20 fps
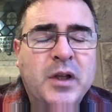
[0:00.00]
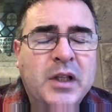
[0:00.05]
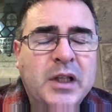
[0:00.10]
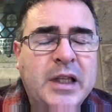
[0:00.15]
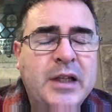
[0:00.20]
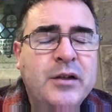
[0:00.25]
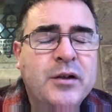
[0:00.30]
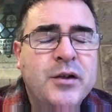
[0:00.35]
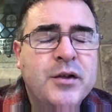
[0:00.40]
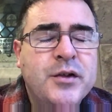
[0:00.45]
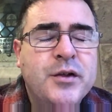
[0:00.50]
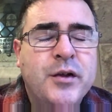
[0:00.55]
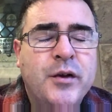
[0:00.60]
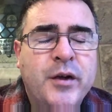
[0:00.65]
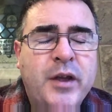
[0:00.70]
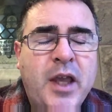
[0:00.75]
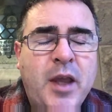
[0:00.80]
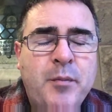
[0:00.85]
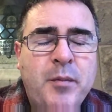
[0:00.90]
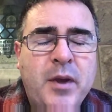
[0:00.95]
cleaners who
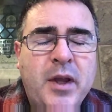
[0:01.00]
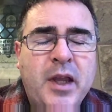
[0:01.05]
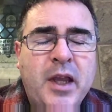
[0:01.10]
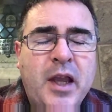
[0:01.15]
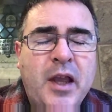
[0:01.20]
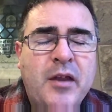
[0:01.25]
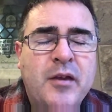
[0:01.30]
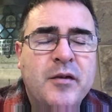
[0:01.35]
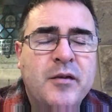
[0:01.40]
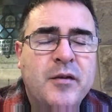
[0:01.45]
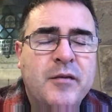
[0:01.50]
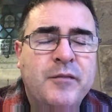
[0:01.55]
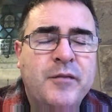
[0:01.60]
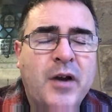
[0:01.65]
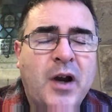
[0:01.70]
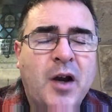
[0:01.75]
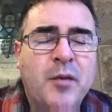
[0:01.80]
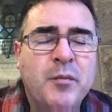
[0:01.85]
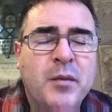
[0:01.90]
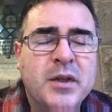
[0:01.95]
are keeping
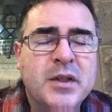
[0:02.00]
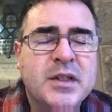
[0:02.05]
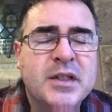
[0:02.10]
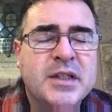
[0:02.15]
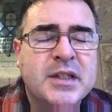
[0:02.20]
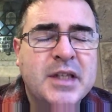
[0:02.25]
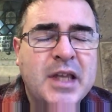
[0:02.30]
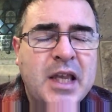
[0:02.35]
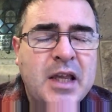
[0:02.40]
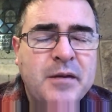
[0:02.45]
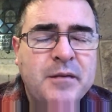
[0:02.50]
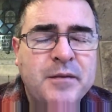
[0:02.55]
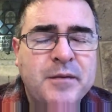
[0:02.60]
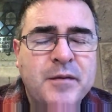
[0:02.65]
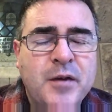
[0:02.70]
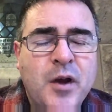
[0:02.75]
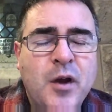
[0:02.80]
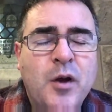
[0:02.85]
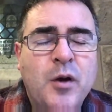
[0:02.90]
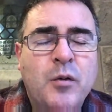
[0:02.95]
environments
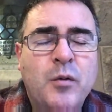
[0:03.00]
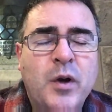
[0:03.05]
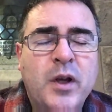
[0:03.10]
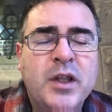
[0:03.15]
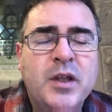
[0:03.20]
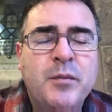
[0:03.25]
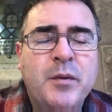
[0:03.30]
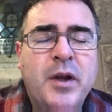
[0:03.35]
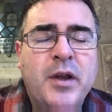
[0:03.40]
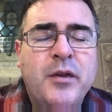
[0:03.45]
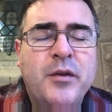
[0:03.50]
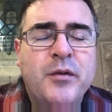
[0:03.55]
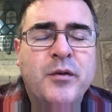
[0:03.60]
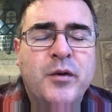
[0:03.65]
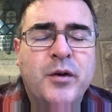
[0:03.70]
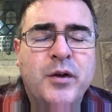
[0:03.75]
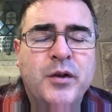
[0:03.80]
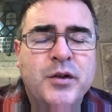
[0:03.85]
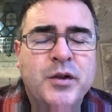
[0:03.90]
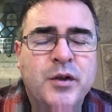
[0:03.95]
safe, right the way
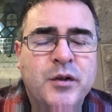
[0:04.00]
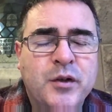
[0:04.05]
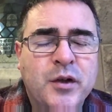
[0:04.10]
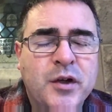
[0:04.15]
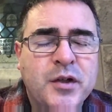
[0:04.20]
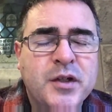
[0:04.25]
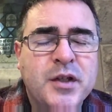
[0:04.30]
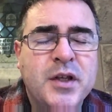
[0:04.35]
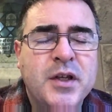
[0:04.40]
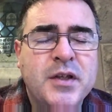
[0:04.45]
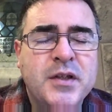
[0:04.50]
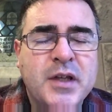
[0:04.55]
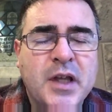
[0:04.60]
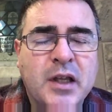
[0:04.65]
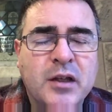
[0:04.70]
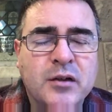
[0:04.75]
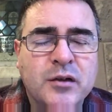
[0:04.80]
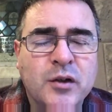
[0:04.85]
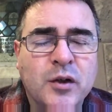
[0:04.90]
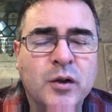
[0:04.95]
through to nurses
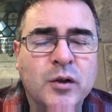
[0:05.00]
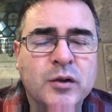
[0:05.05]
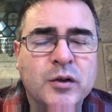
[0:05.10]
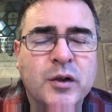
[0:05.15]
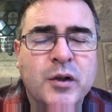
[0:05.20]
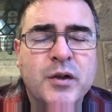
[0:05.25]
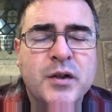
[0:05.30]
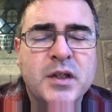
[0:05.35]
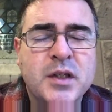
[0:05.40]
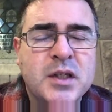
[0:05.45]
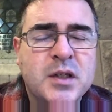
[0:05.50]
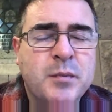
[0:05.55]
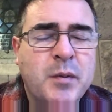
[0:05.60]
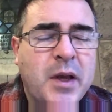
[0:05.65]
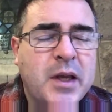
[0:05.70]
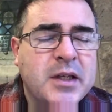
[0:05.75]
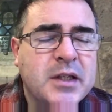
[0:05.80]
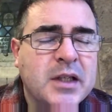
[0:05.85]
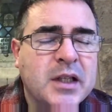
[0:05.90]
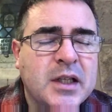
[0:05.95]
and doctors and
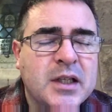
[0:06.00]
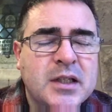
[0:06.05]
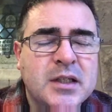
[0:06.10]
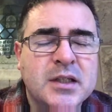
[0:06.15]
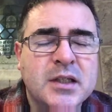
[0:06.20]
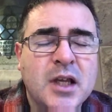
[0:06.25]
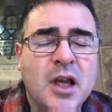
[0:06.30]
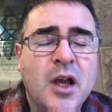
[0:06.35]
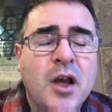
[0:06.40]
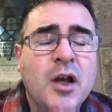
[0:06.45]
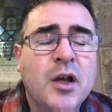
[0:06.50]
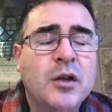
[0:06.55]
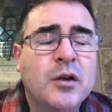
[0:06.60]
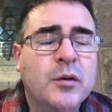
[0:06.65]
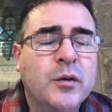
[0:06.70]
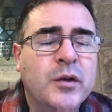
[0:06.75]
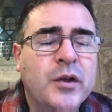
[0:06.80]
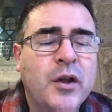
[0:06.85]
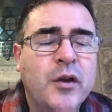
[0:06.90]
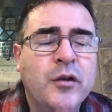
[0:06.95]
specialists.
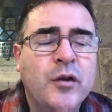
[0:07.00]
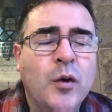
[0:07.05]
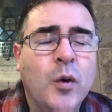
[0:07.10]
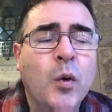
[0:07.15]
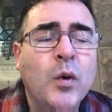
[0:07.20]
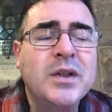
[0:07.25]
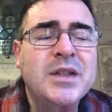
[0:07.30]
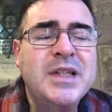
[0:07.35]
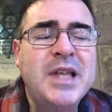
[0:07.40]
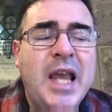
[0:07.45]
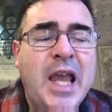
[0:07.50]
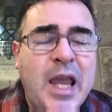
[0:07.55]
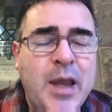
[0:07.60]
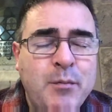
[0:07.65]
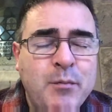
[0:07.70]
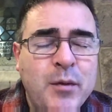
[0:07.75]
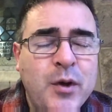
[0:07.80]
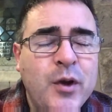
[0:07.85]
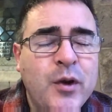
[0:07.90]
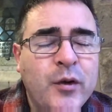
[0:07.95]
Lord, the whole
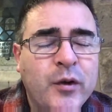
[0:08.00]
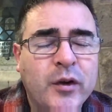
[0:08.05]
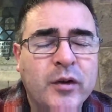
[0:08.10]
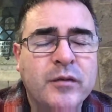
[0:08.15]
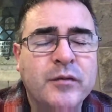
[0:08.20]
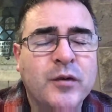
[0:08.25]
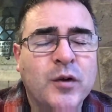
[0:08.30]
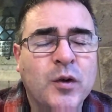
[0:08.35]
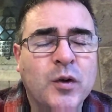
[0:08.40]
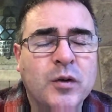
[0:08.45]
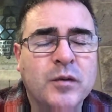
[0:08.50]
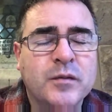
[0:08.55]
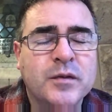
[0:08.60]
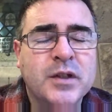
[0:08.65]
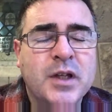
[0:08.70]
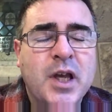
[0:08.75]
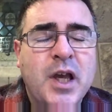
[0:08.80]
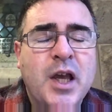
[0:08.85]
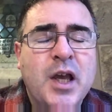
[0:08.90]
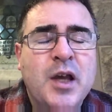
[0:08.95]
team who are
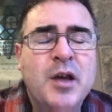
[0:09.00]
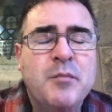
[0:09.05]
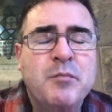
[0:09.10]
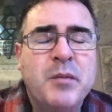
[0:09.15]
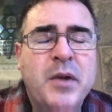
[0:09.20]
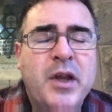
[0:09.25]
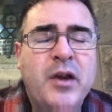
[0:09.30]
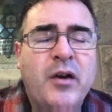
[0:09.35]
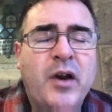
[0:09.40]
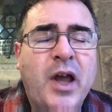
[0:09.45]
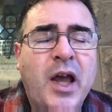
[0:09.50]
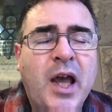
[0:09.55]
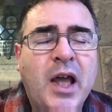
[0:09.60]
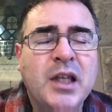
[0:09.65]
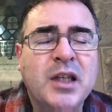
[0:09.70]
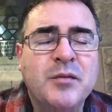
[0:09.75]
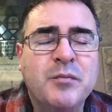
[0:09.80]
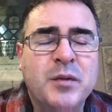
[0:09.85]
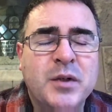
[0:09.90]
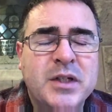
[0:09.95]
involved, may your
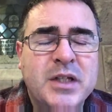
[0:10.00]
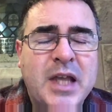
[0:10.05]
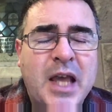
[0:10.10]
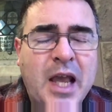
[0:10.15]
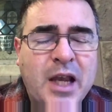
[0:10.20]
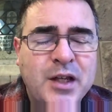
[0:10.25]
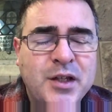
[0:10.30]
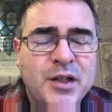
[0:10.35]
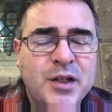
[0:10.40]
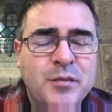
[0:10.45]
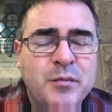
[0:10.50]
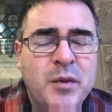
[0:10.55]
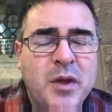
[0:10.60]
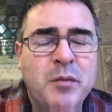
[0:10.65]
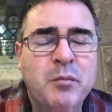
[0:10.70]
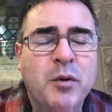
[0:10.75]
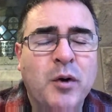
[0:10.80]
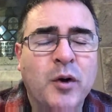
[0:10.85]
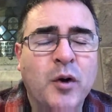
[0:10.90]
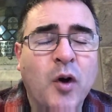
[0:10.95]
hand of protection
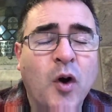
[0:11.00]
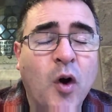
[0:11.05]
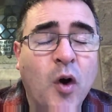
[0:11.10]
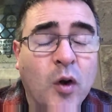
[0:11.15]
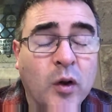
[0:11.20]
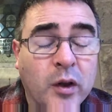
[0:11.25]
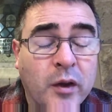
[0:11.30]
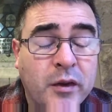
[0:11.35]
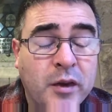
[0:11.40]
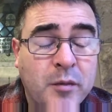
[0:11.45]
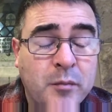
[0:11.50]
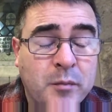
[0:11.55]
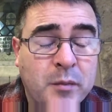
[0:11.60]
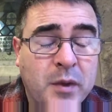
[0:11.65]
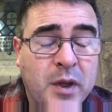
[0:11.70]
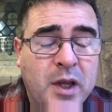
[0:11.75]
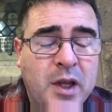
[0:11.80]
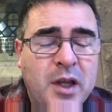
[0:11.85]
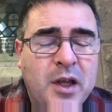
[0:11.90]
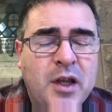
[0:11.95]
be upon all of them.
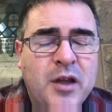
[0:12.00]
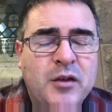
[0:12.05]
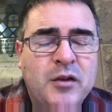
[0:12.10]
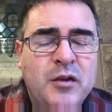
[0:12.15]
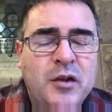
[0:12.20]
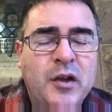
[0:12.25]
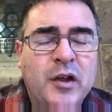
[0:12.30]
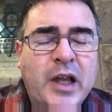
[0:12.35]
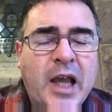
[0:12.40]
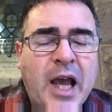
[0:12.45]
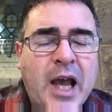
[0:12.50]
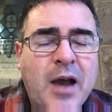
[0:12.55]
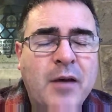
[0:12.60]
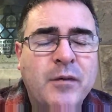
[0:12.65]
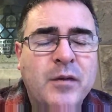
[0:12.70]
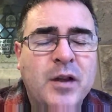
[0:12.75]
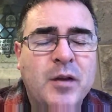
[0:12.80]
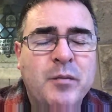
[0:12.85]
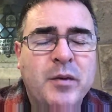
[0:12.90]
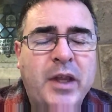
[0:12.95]
You look
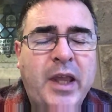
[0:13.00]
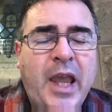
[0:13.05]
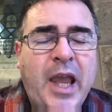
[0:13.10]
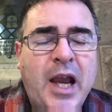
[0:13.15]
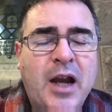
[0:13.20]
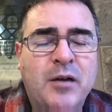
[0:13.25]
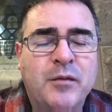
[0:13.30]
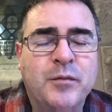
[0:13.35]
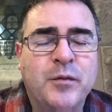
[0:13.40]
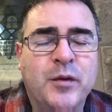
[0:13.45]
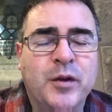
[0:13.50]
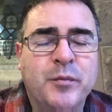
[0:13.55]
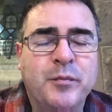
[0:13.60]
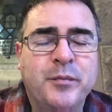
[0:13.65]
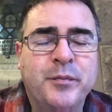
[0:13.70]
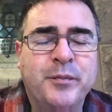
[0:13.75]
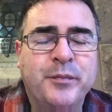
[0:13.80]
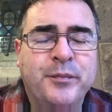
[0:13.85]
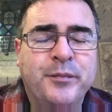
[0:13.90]
after them and care for them.